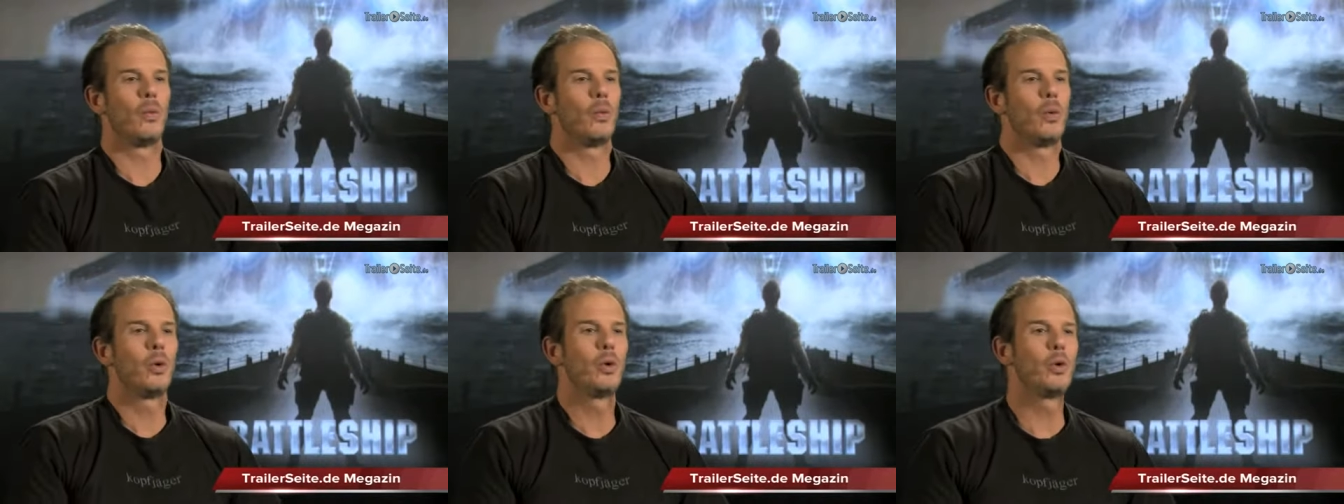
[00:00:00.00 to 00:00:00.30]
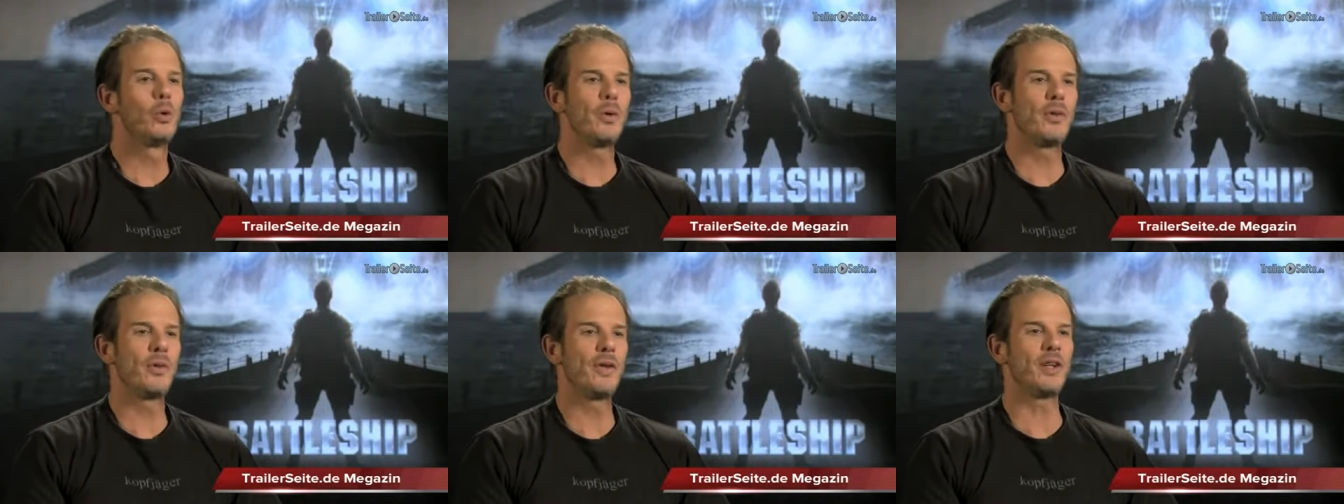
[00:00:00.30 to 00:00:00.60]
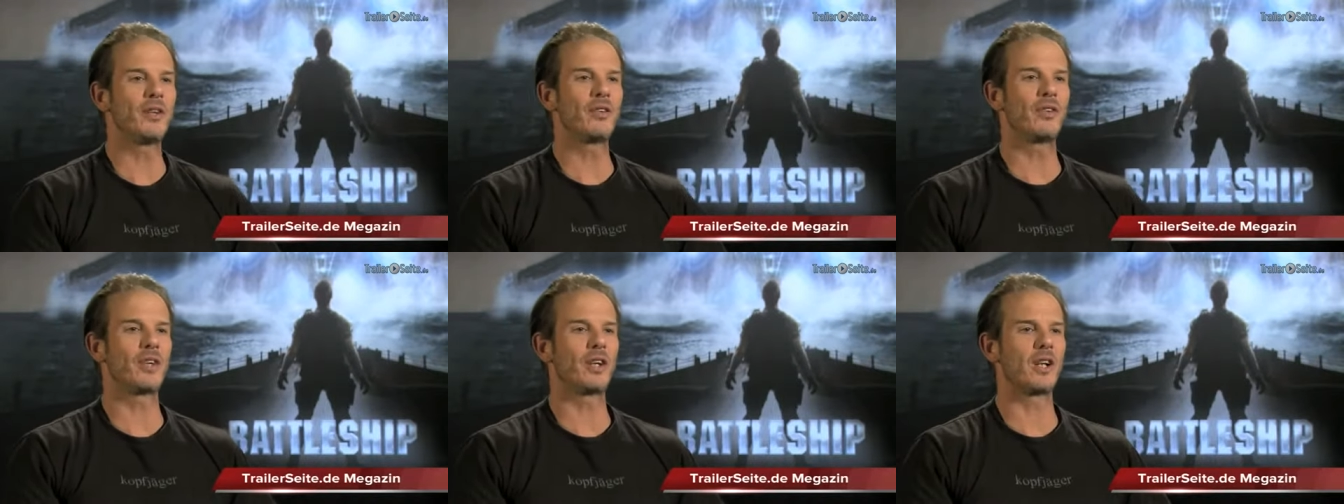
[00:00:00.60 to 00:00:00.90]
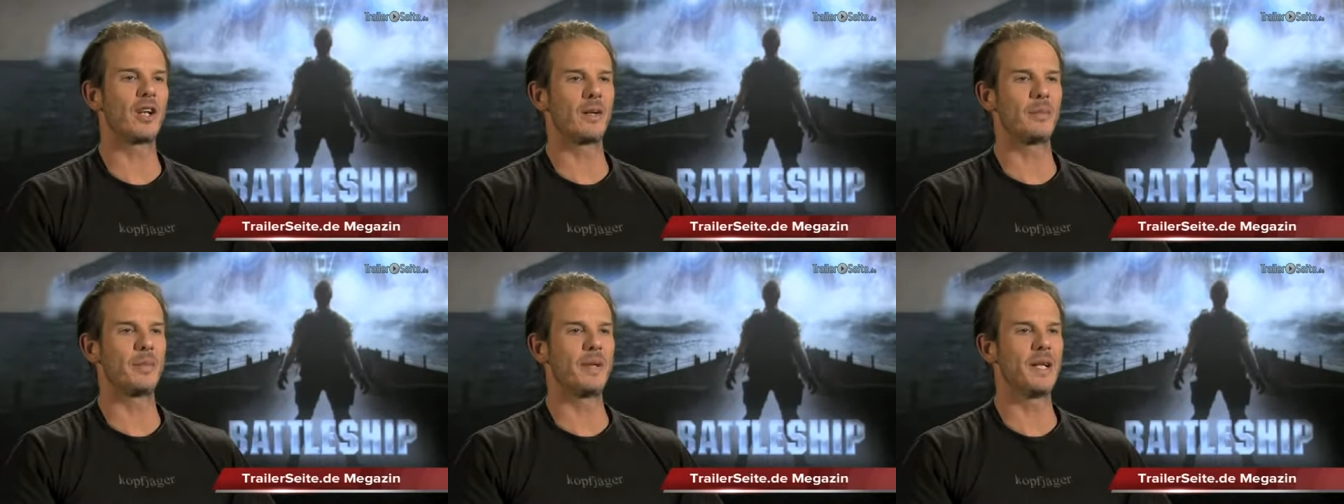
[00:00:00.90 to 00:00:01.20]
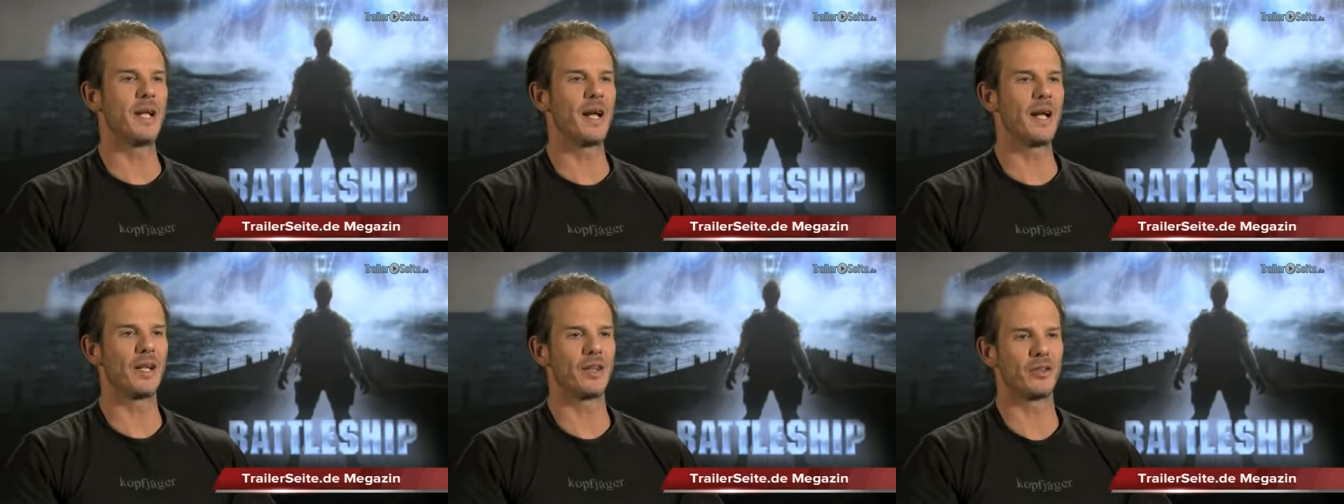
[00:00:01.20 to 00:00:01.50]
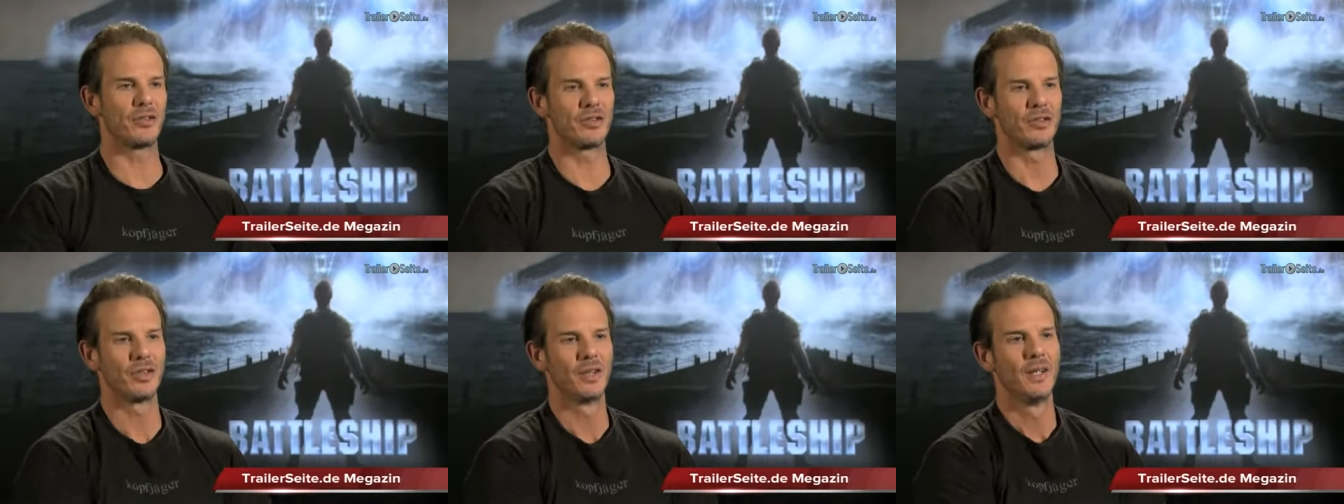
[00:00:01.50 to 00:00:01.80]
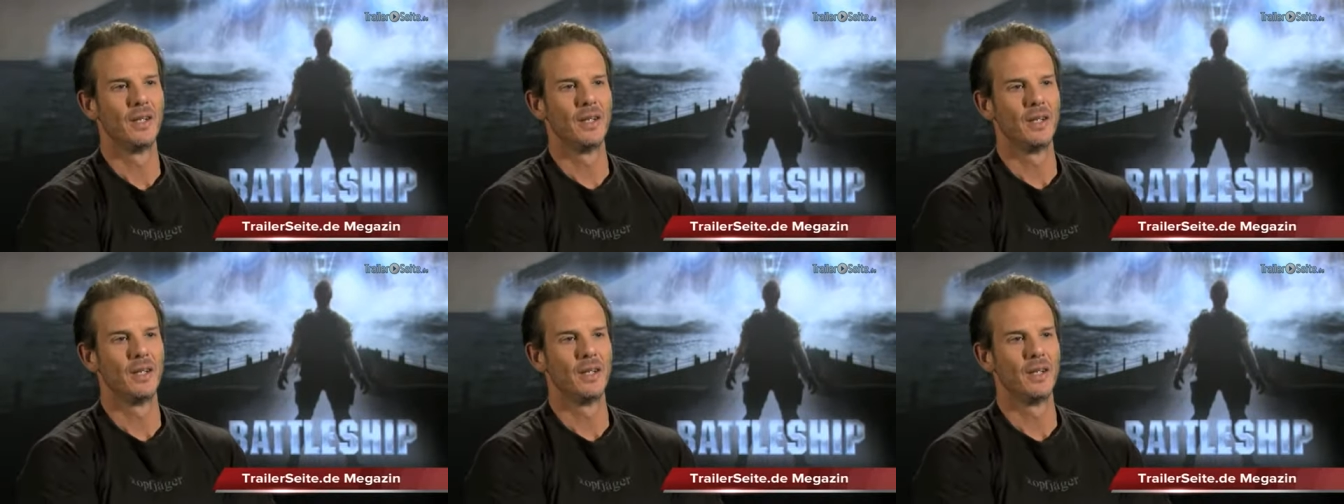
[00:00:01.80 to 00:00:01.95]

who thinks they're gonna be nice?